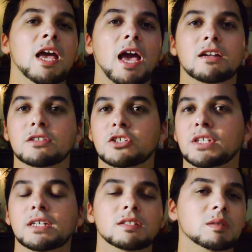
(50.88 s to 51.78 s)

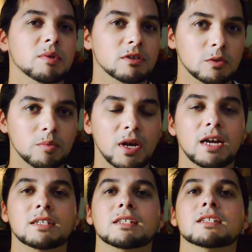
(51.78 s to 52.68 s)
energy and spiritual
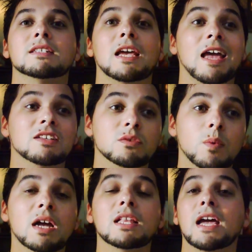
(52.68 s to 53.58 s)
practice, as
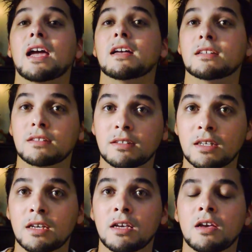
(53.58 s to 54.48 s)
well
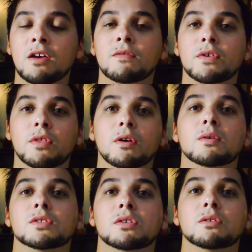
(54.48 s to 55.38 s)
as for
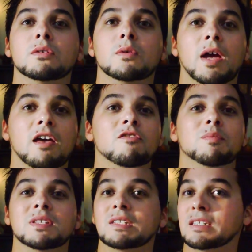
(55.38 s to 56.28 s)
those who have
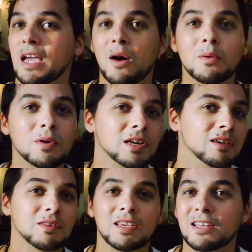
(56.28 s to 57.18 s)
been
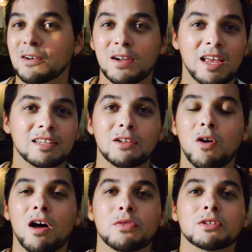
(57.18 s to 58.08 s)
scouring the internet and
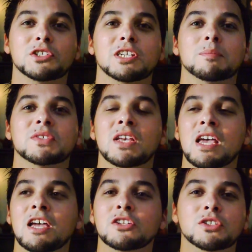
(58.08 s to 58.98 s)
authorships
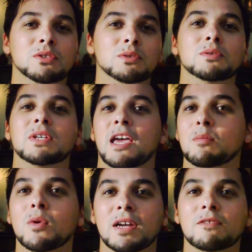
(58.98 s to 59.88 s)
to get
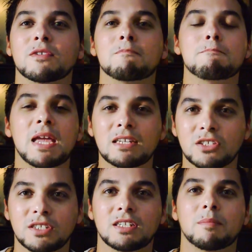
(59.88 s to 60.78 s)
more
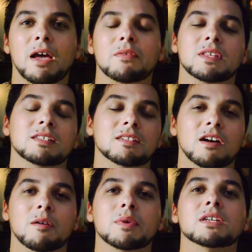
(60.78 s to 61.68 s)
information about this
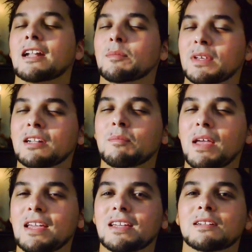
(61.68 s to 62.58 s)
topic. And I'm gonna
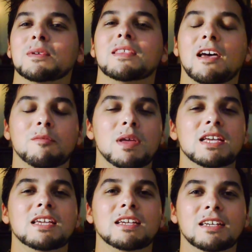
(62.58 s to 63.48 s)
make it without
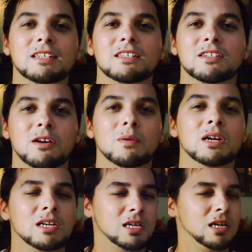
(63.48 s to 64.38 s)
making it, you know,
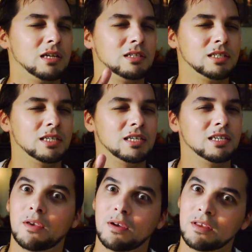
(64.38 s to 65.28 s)

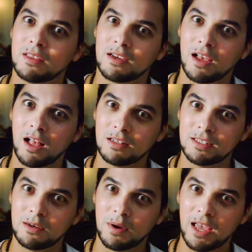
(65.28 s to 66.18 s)
culty, the, the
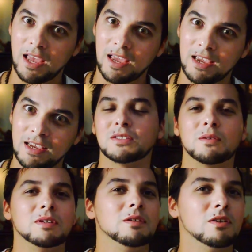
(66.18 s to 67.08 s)
culty way.
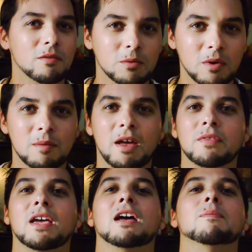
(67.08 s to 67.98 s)
So you don't have to worry
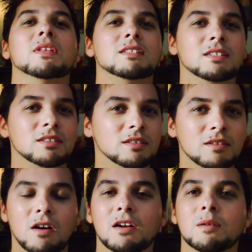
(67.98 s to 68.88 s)
about that. This is
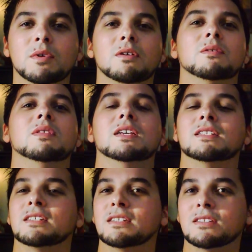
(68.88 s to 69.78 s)
Scarlet Moon.
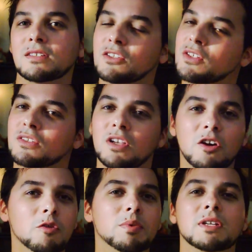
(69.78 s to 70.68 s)
This is just
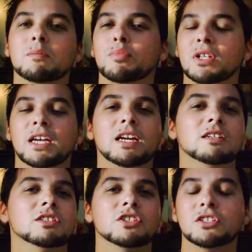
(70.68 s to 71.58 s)
open,
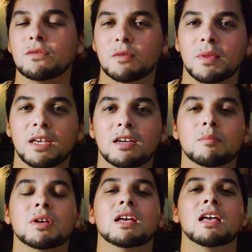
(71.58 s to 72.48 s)
plain, shoot from the
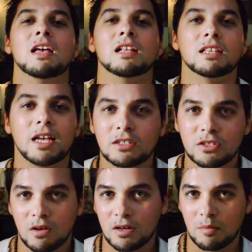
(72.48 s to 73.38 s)
hip. Let's
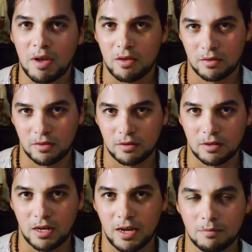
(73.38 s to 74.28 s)
talk about the
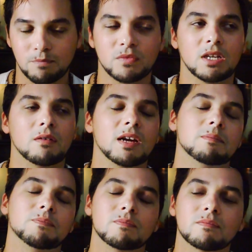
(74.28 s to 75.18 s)
third eye. Alright.